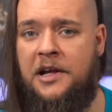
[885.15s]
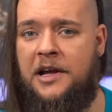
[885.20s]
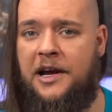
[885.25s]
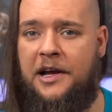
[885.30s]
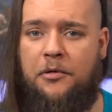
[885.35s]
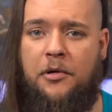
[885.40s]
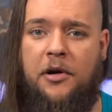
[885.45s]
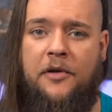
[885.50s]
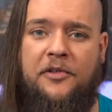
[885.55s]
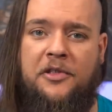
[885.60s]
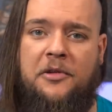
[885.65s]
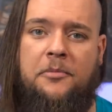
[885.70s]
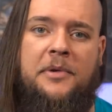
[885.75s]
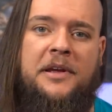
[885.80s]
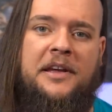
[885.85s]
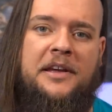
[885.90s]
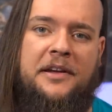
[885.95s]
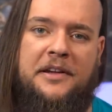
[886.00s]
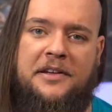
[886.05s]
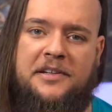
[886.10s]
and rather than
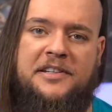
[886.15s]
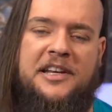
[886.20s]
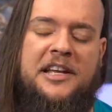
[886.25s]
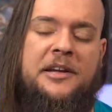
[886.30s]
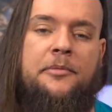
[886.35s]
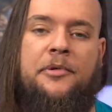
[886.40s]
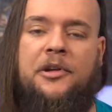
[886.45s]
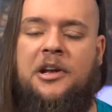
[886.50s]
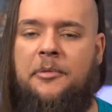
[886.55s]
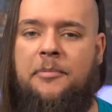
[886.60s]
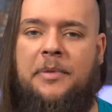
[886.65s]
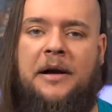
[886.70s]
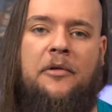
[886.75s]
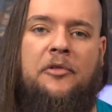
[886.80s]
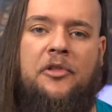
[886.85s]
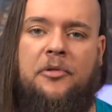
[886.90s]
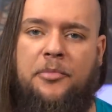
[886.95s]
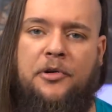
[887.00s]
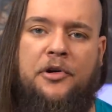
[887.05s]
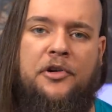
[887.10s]
making a statement about
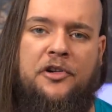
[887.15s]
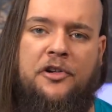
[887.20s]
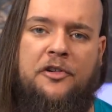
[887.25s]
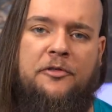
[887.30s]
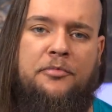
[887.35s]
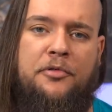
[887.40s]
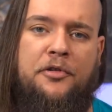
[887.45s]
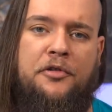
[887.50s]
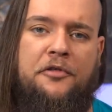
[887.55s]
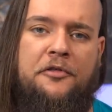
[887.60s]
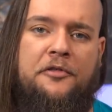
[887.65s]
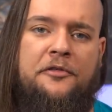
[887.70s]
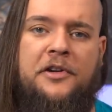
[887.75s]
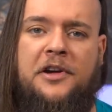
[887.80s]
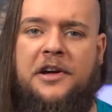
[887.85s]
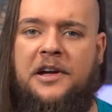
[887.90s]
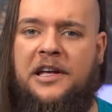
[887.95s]
the burden of proof,